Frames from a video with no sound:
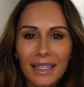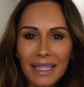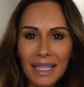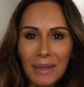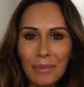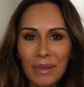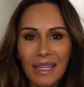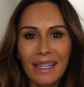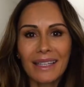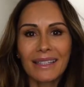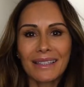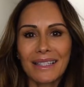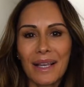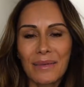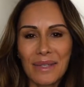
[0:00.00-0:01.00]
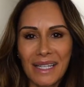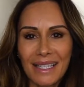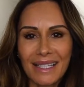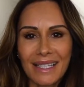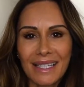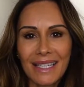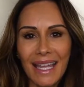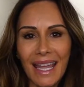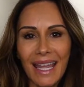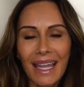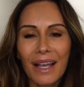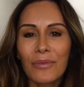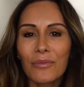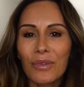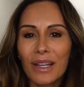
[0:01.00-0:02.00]
Nick Bean is coming in
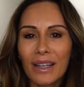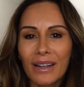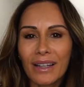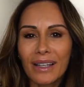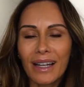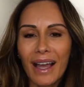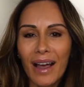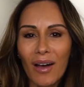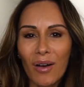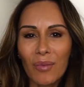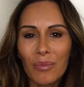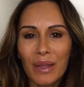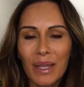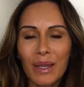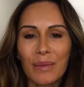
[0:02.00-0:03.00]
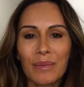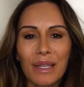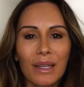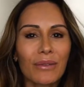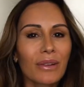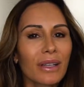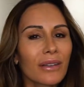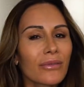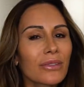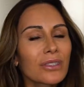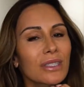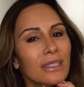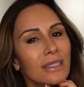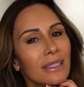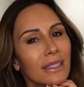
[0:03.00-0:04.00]
today and we are gonna help him get rid of
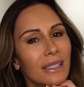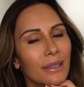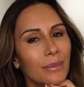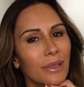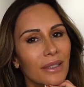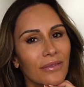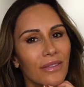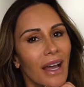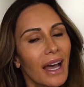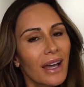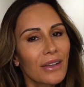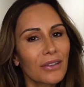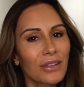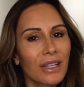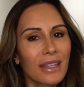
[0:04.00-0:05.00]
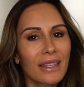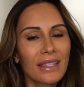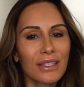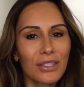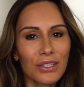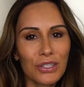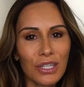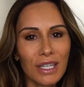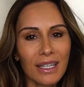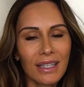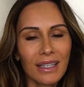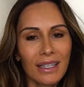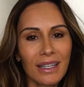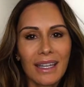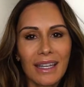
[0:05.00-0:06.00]
just a little bit of fat underneath his
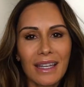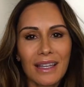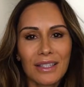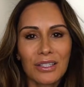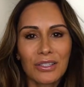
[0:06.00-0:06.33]
chin. He has